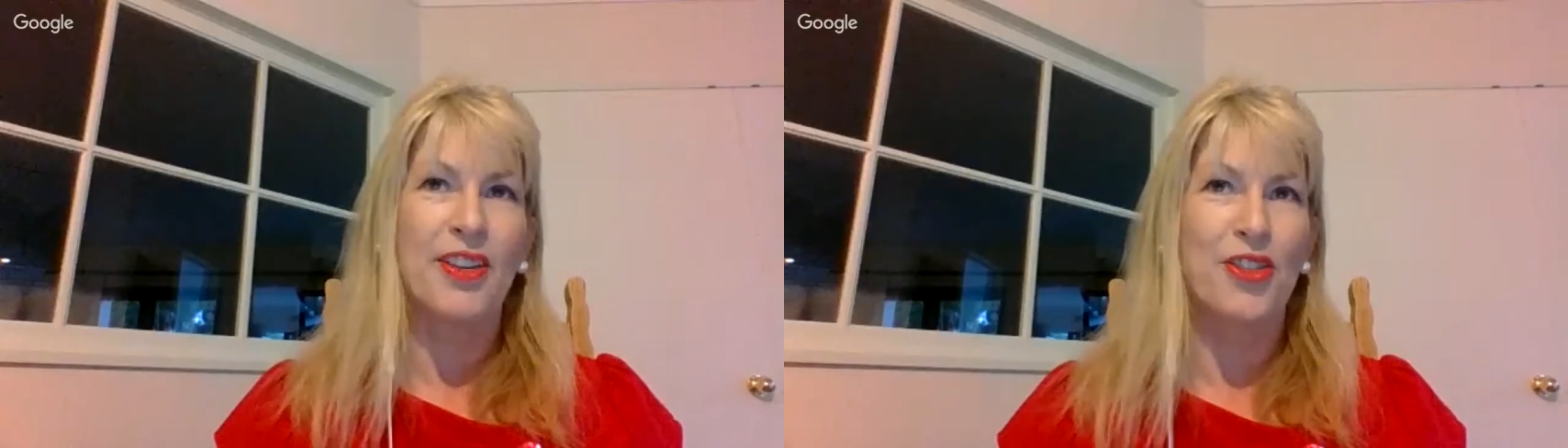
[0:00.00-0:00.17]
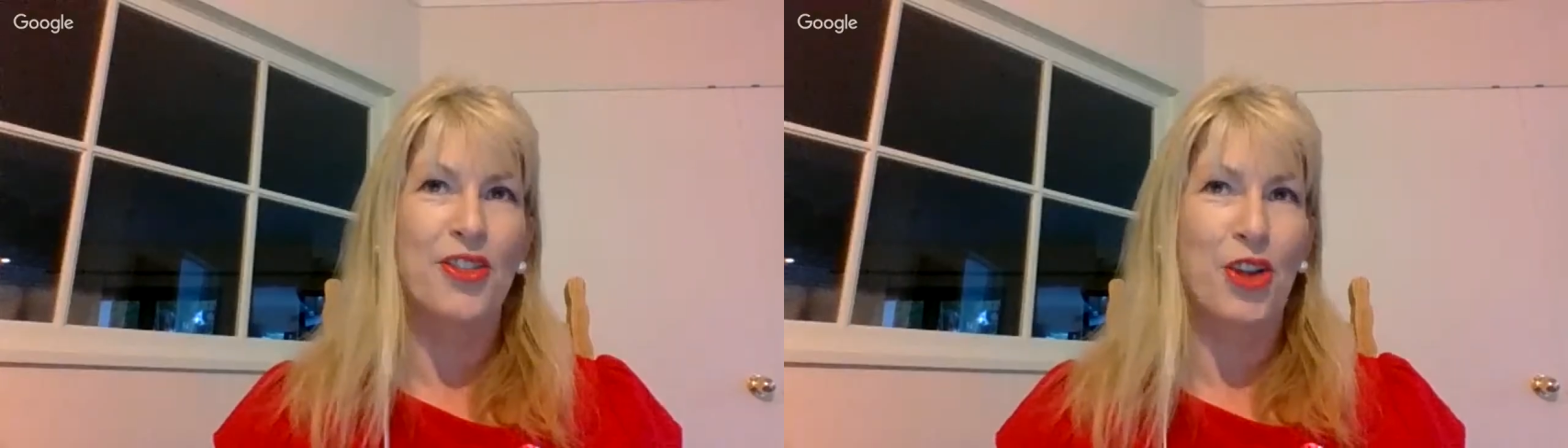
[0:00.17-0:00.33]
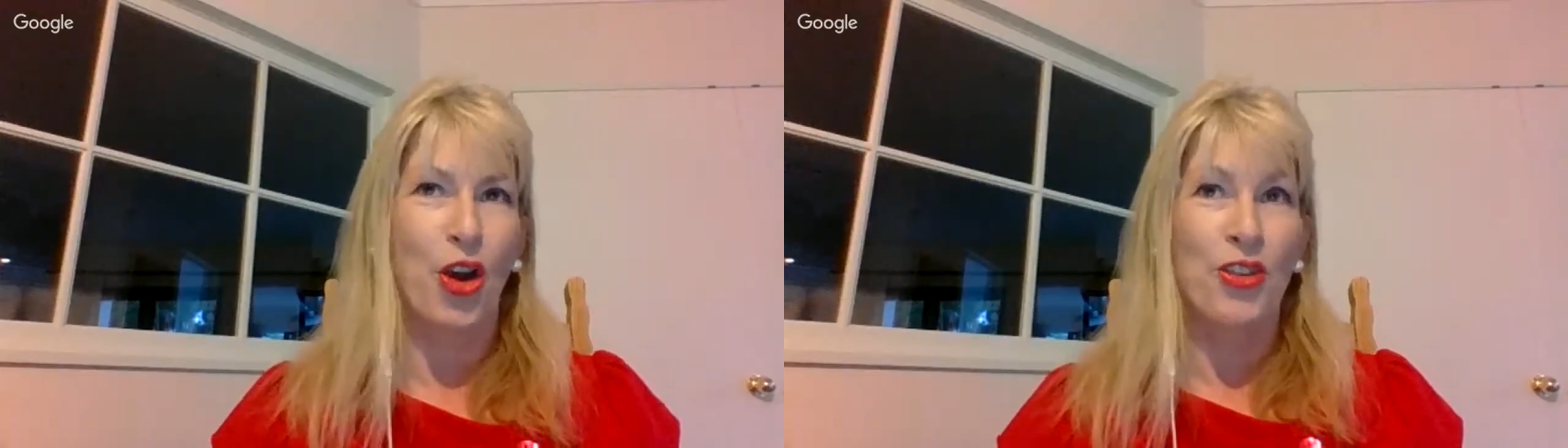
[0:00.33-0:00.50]

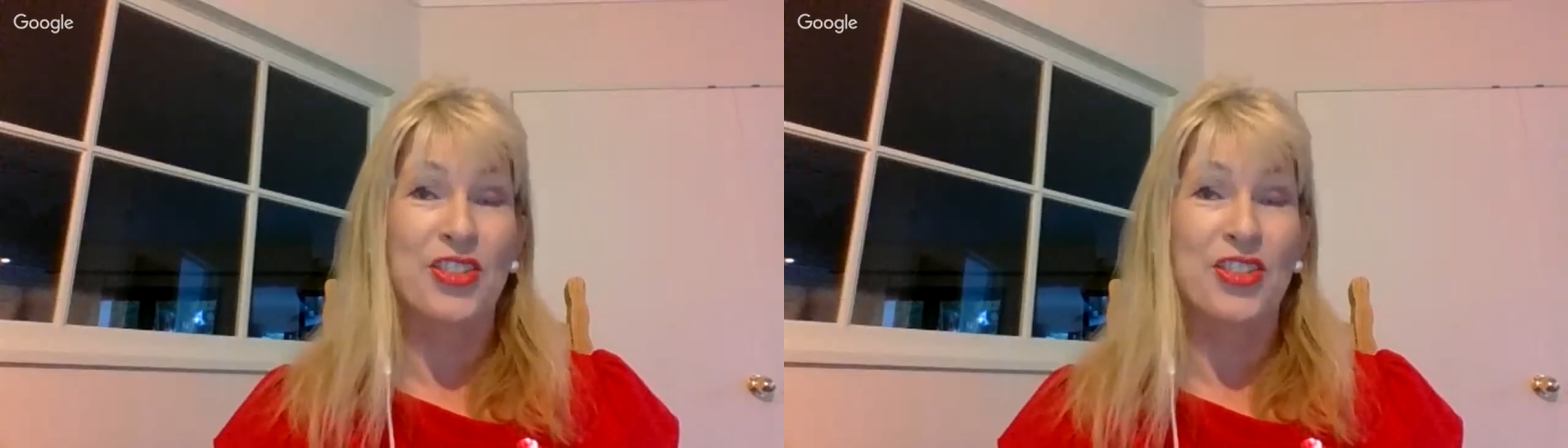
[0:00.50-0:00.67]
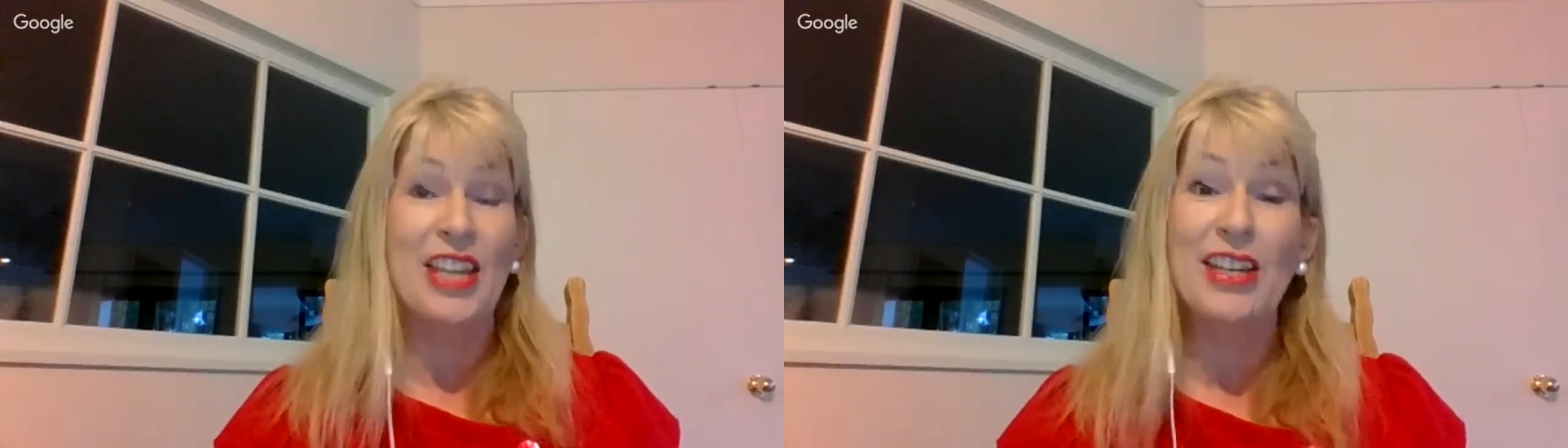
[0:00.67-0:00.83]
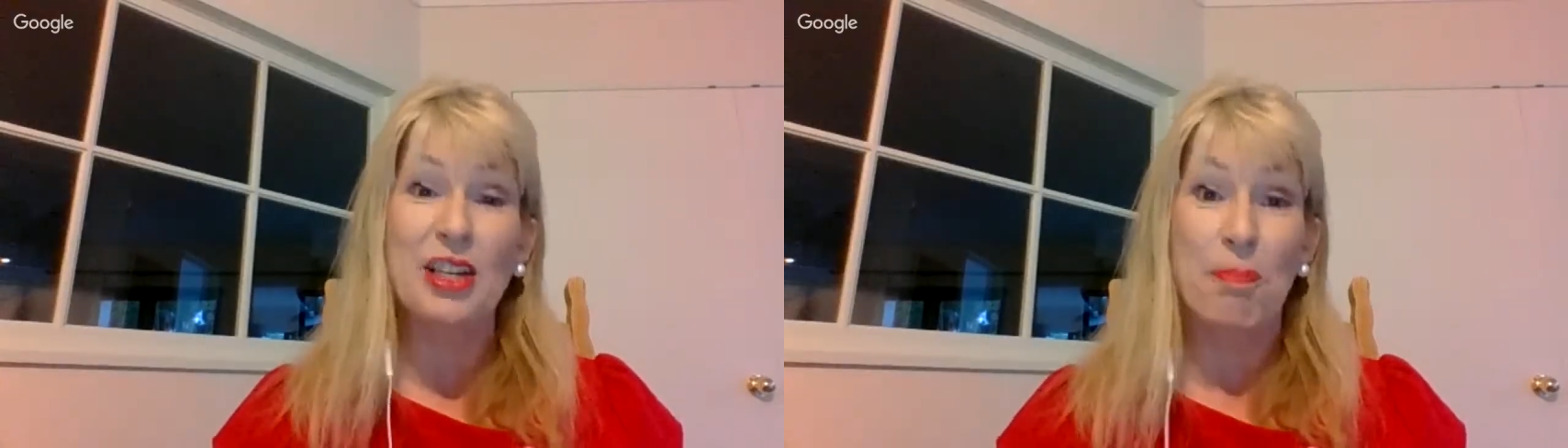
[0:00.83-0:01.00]
years ago,
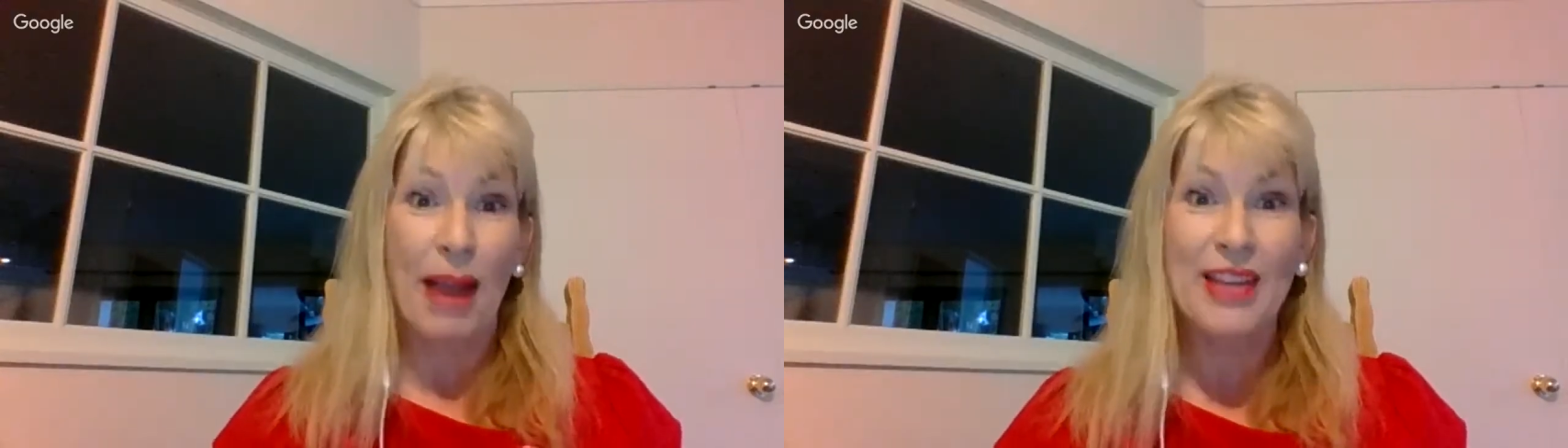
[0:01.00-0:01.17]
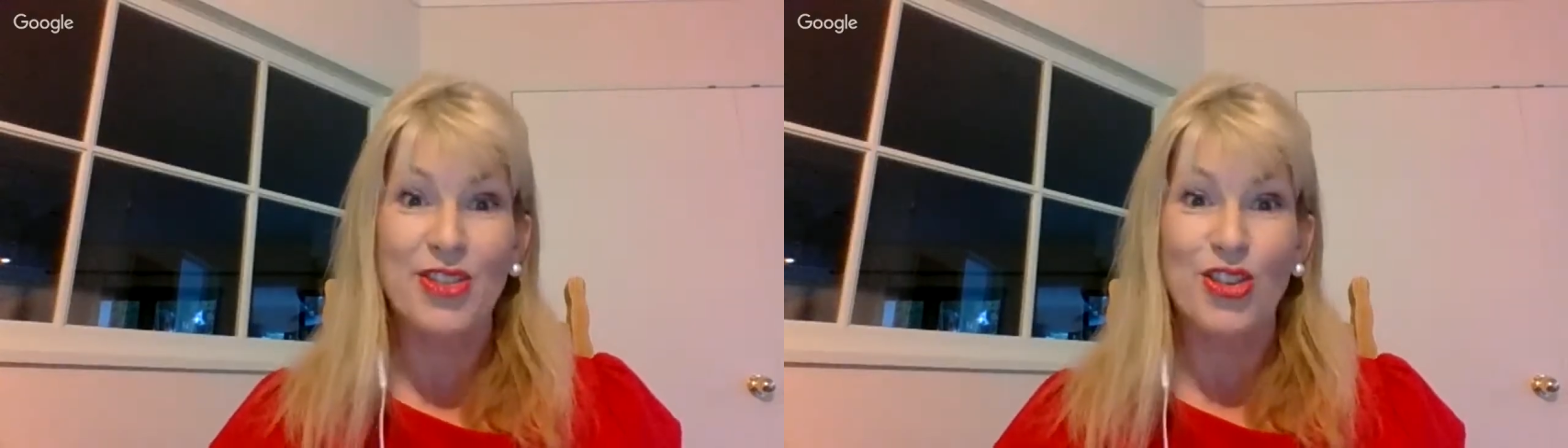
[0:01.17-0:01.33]
it's actually